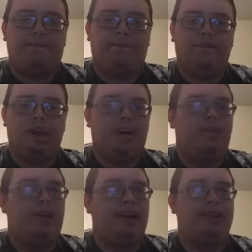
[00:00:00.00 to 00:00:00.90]
I don't
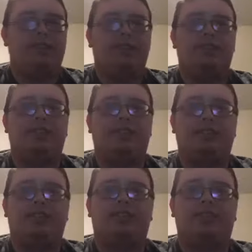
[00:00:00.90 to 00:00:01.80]
know, I just,
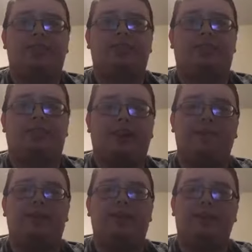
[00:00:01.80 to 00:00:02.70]
there's
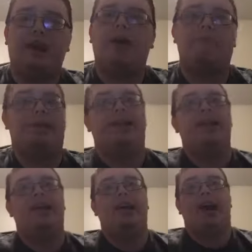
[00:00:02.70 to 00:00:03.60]
something coming,
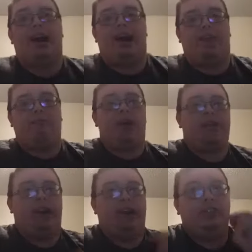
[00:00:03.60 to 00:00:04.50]

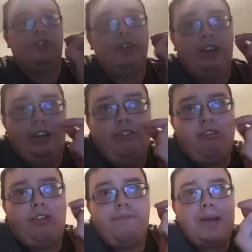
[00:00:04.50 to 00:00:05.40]
whether it is good
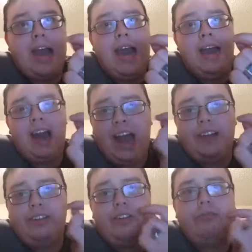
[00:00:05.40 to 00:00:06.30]
or bad, I
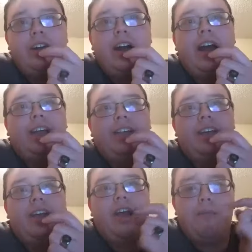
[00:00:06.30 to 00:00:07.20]
know not,
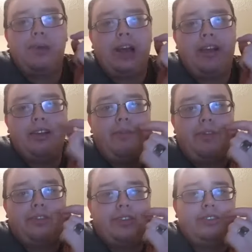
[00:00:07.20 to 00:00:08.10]
but I know
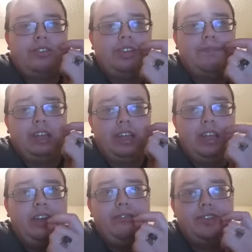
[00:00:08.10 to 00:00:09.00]
that there is something
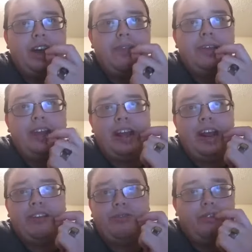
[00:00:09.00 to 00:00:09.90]
huge coming, and I
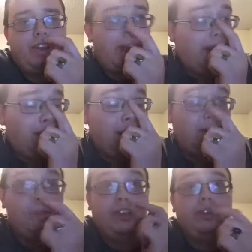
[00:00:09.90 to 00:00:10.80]

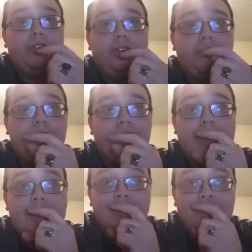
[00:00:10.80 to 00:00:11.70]
really don't know what it is.